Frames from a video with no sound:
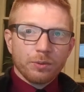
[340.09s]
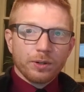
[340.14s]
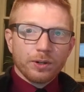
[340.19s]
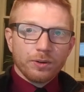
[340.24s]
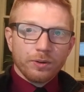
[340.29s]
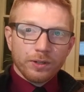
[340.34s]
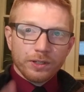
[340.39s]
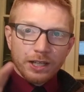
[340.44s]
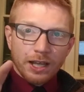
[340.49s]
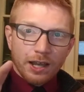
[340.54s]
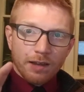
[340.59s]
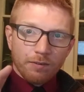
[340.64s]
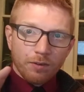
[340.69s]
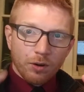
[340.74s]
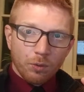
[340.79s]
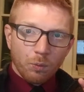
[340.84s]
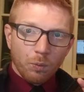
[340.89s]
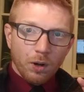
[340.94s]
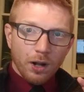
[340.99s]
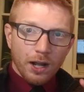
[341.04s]
We're going to have
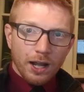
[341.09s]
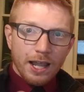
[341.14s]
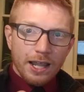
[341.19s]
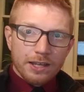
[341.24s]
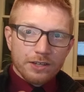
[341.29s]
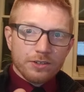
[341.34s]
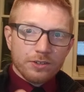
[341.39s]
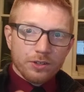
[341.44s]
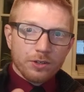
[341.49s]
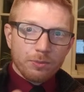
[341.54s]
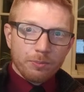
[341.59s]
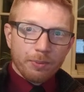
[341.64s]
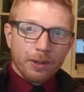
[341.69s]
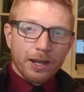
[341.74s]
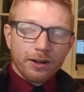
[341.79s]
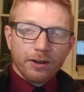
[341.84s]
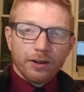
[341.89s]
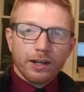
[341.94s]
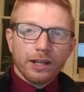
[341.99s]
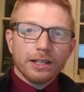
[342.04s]
our y, do you
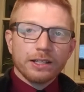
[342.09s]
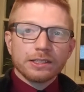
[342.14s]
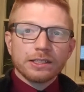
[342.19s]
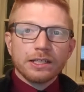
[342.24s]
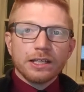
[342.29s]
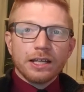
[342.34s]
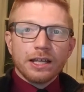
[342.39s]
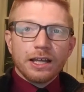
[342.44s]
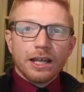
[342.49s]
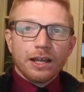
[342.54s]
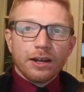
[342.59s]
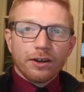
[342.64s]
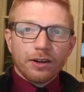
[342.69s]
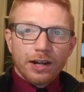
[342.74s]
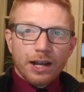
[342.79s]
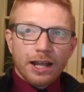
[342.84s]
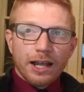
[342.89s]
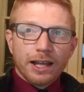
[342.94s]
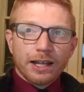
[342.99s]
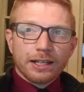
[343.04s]
bet on it, and
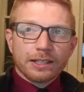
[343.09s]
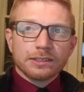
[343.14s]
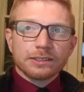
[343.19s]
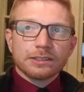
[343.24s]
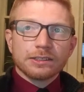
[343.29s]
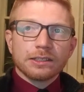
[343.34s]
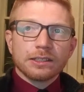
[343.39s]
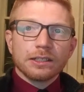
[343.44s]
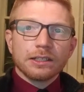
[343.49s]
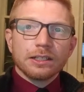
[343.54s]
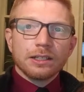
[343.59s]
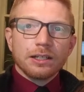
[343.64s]
our x